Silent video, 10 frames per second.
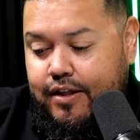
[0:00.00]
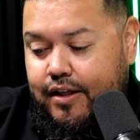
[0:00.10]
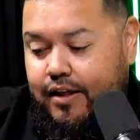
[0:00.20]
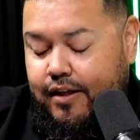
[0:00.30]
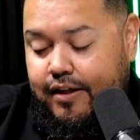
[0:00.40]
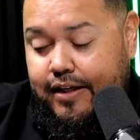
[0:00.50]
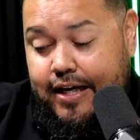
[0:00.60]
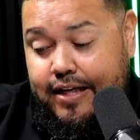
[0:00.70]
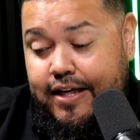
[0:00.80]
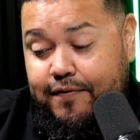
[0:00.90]

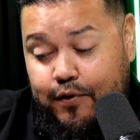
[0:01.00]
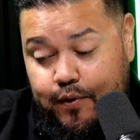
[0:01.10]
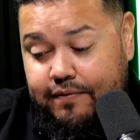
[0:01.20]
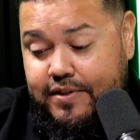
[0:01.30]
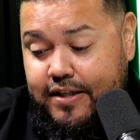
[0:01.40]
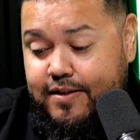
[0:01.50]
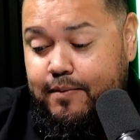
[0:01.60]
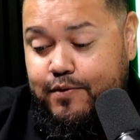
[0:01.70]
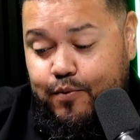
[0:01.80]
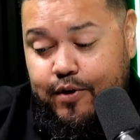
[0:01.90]
And if you have seen some of
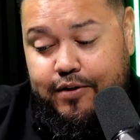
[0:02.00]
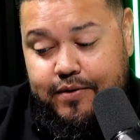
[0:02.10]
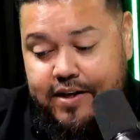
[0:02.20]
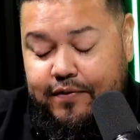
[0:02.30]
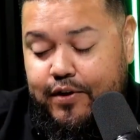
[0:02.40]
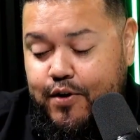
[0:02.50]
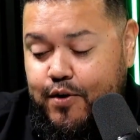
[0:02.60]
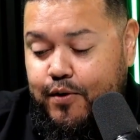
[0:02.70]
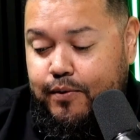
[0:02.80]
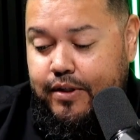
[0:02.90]
his work, you definitely
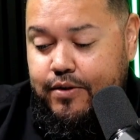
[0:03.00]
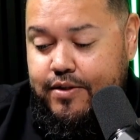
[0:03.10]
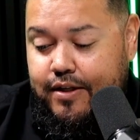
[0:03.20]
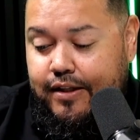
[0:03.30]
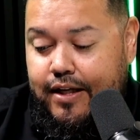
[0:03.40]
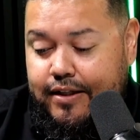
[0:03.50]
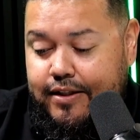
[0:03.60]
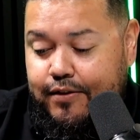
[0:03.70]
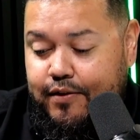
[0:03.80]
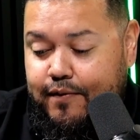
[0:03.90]
know there's a lot of
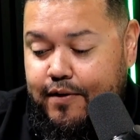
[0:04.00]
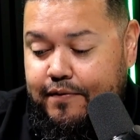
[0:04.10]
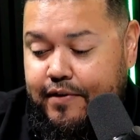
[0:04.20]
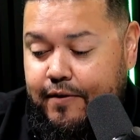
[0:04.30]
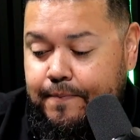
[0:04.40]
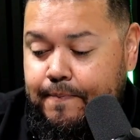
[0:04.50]
color involved there.